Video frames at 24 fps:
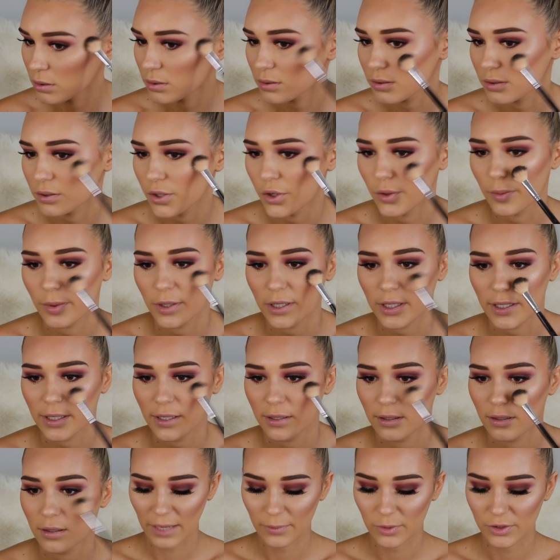So
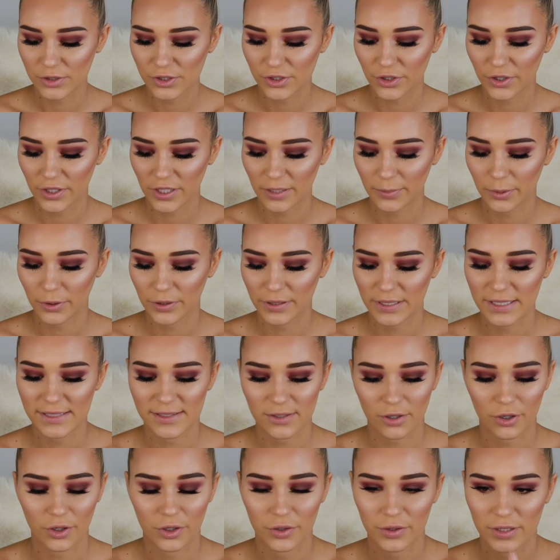pretty. I'm also going to put
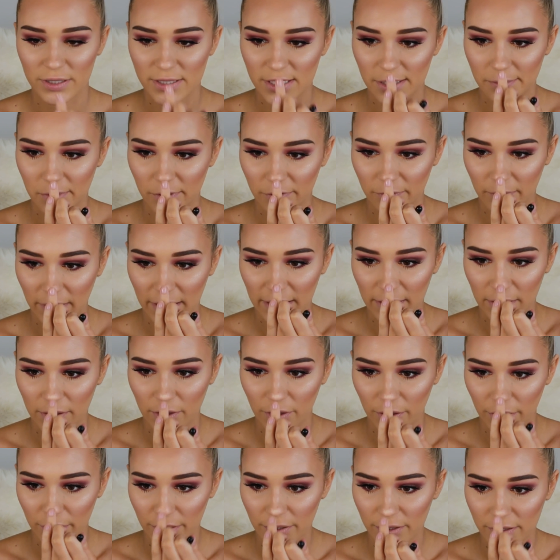this on the tip of my
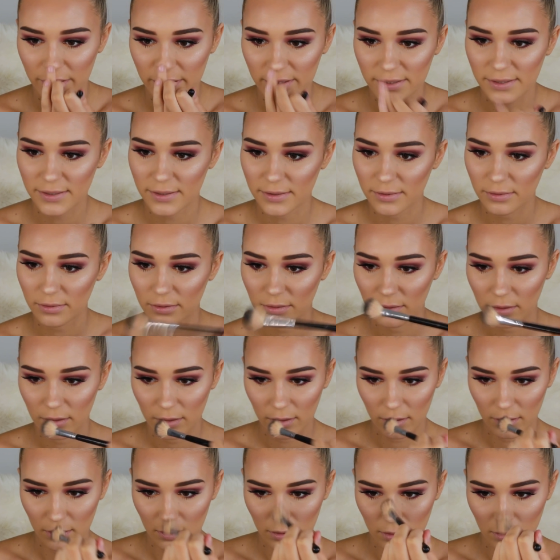nose.
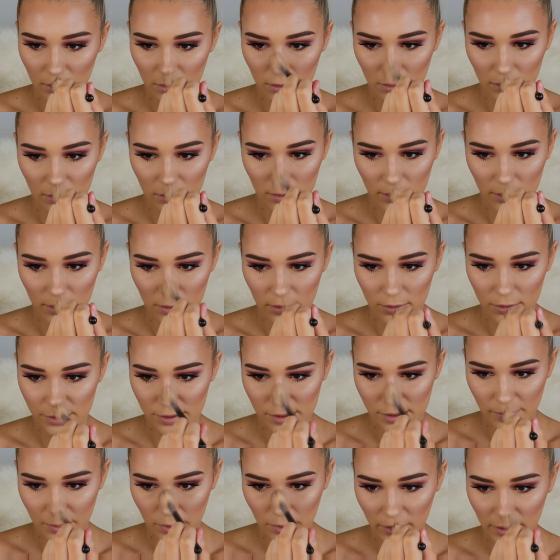
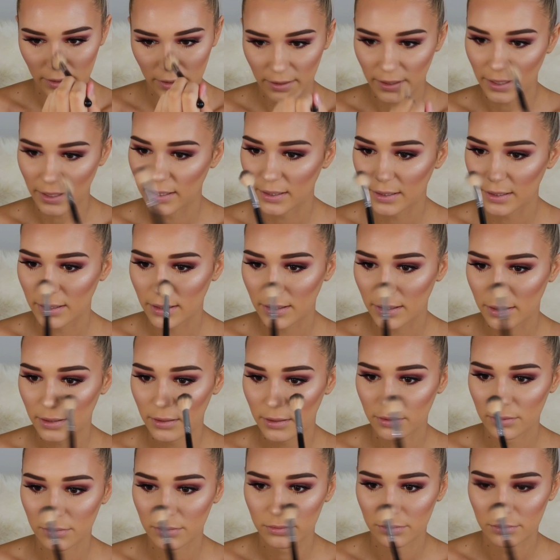Just blend that
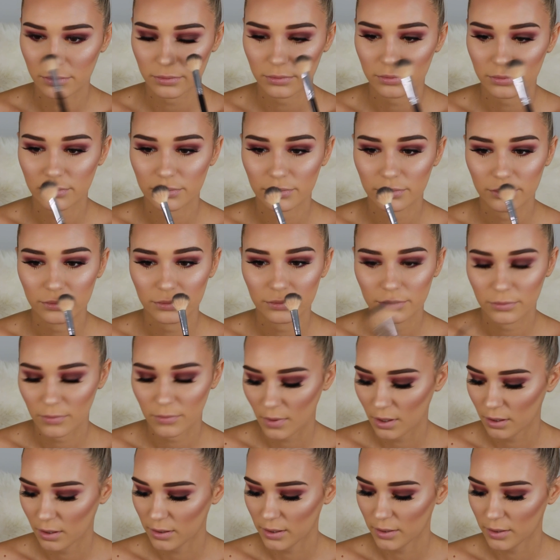in.
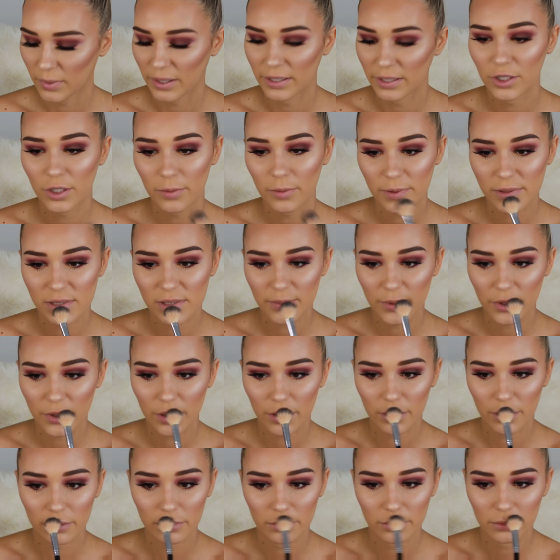My Cupid's
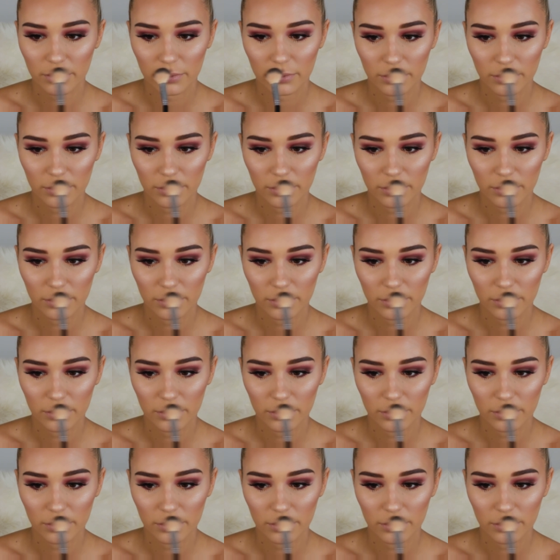bow.